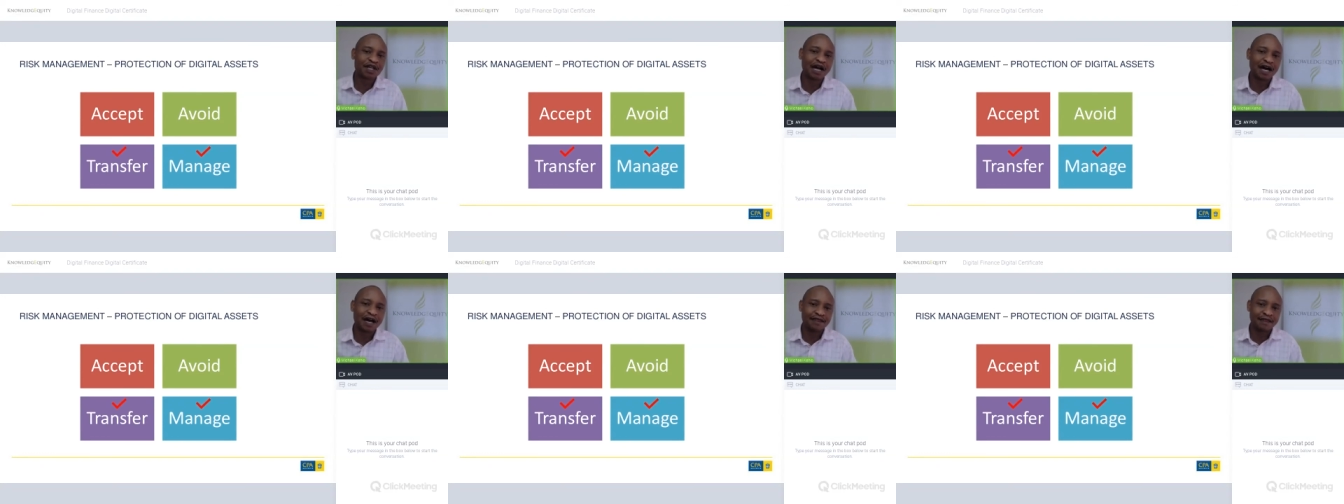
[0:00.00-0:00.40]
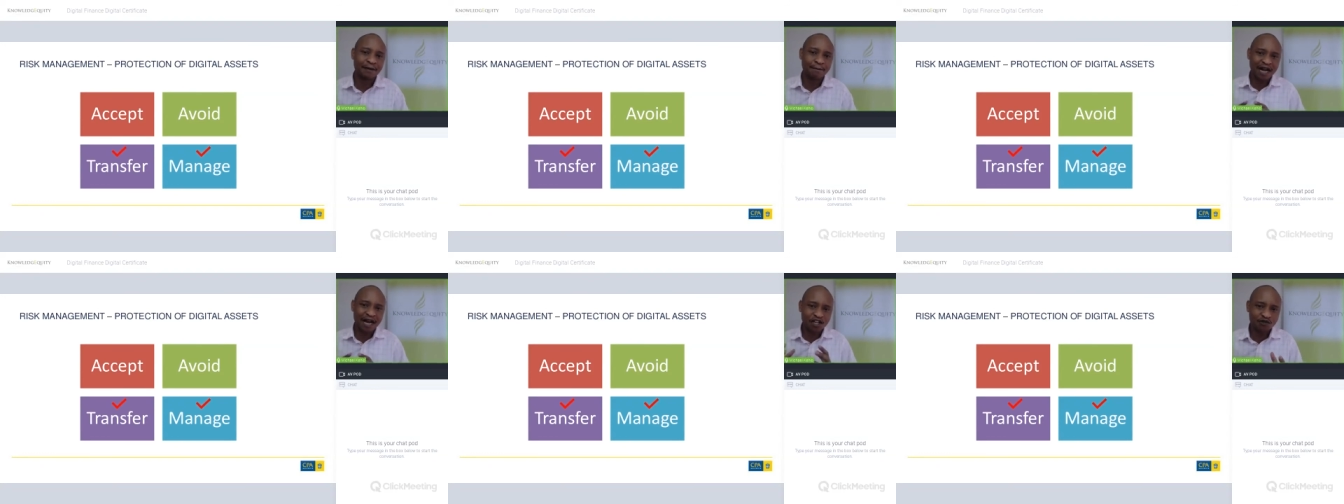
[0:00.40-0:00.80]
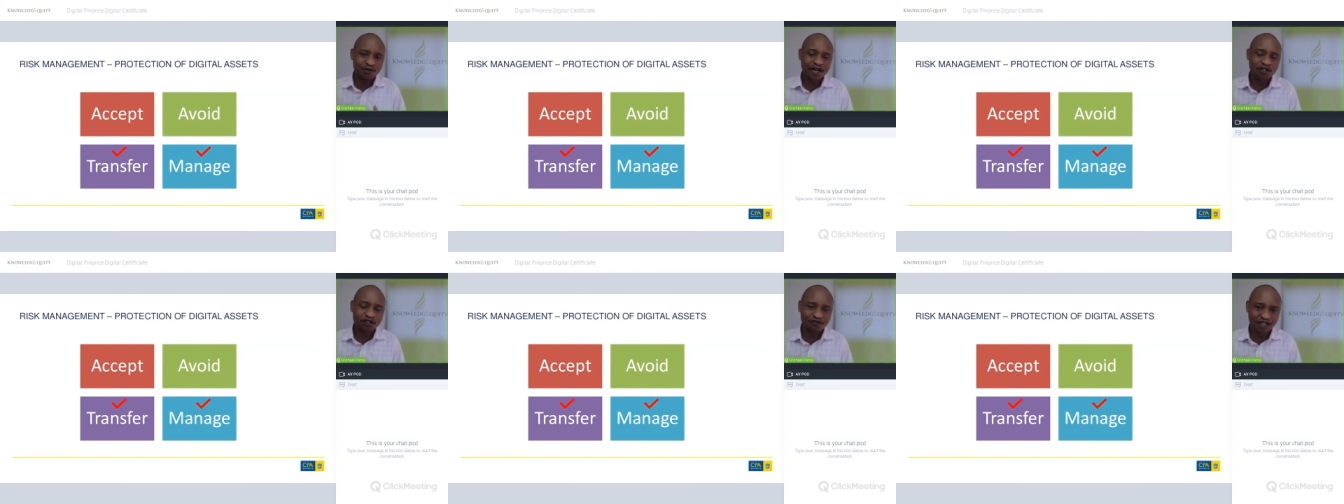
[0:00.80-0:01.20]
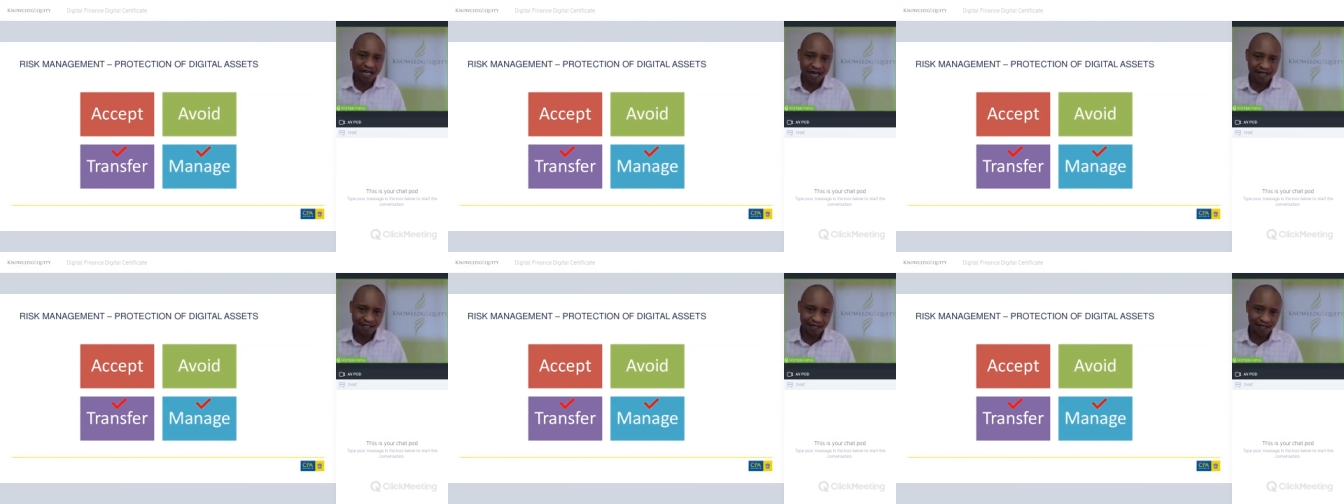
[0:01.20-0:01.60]
the management of
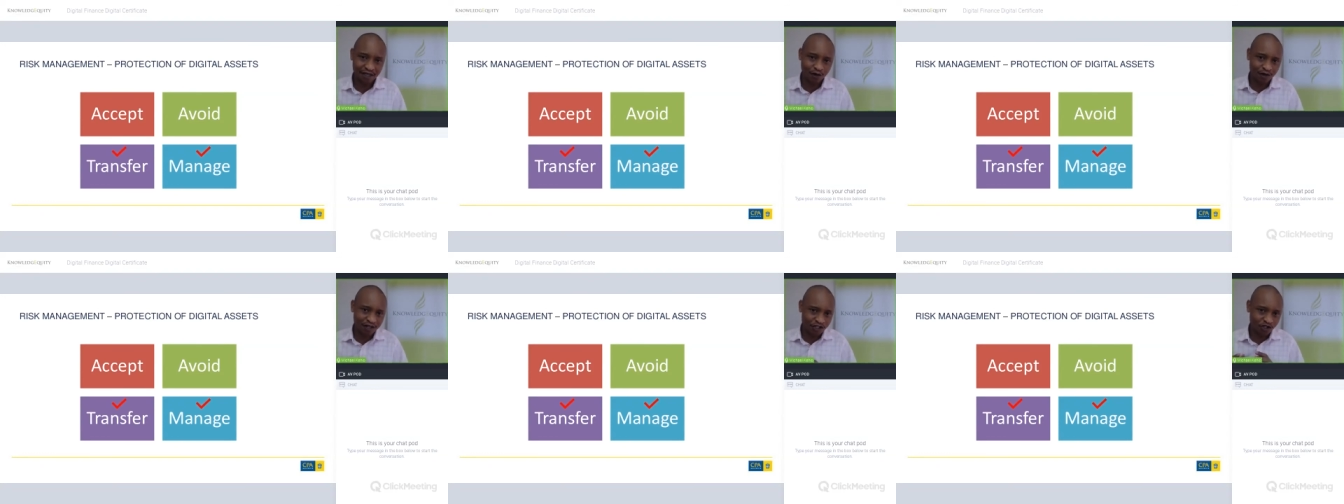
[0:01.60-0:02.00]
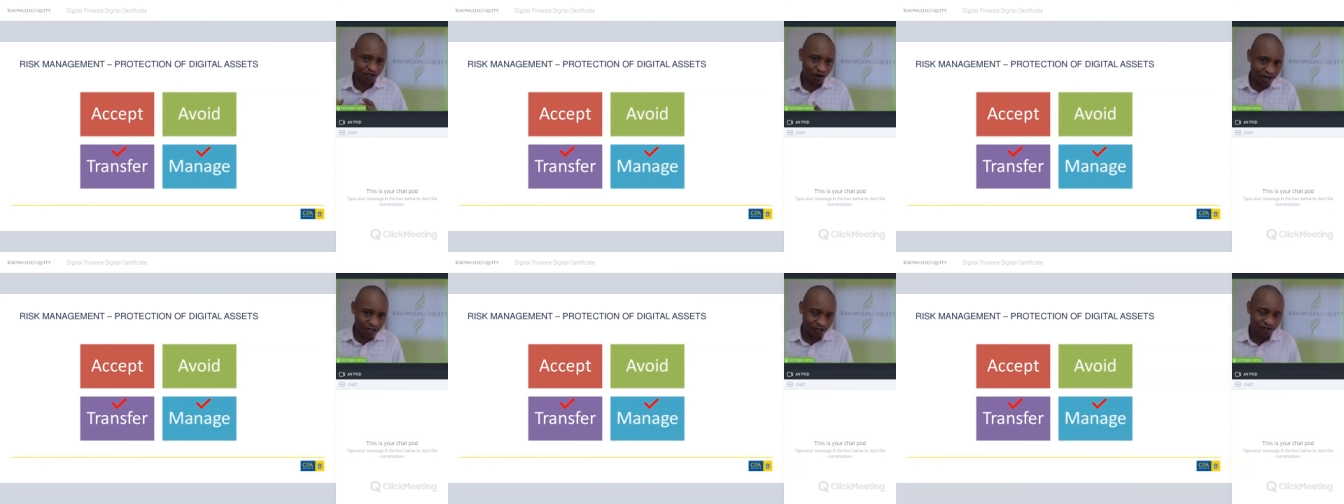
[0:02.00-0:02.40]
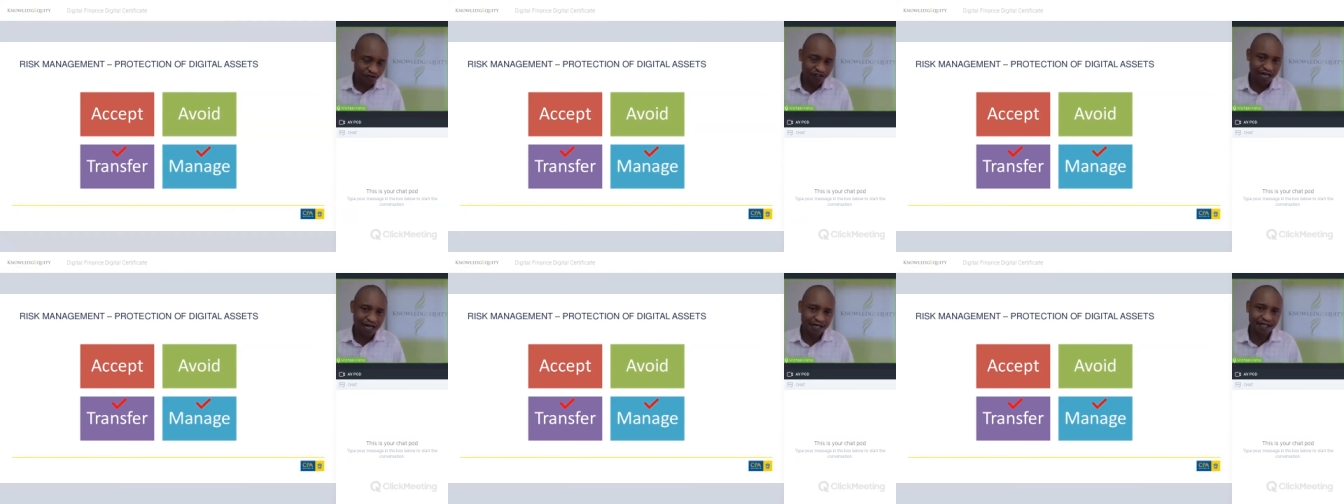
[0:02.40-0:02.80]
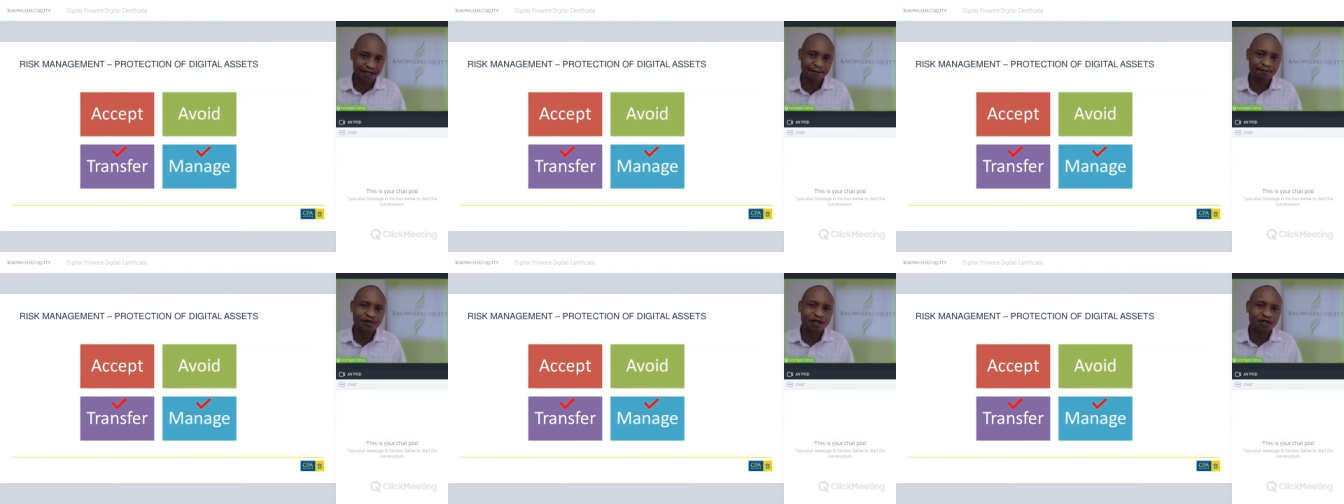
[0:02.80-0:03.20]
data or the storage of
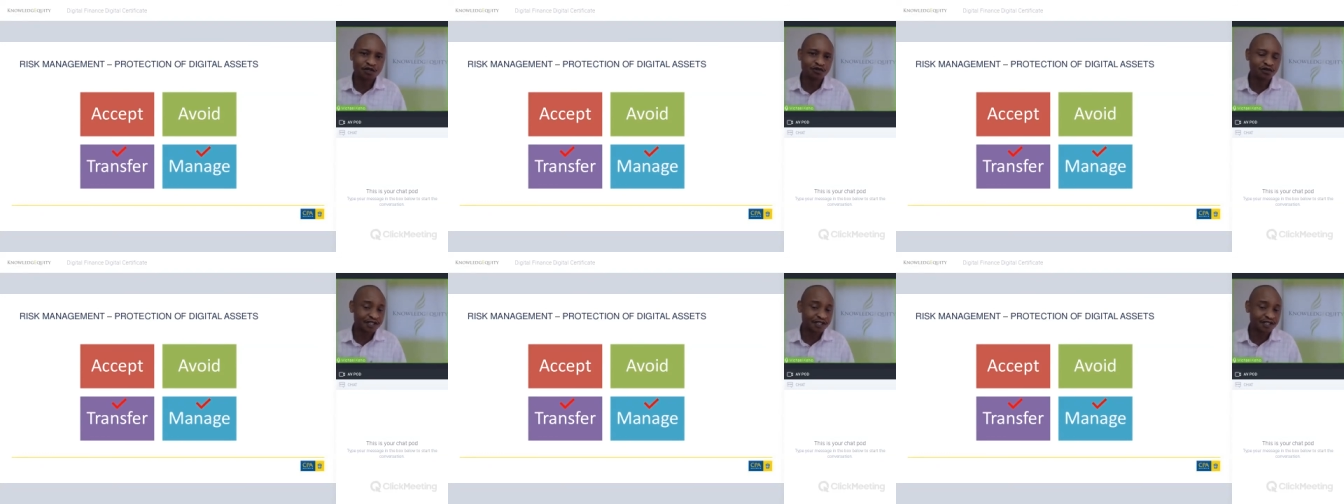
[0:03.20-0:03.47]
data to,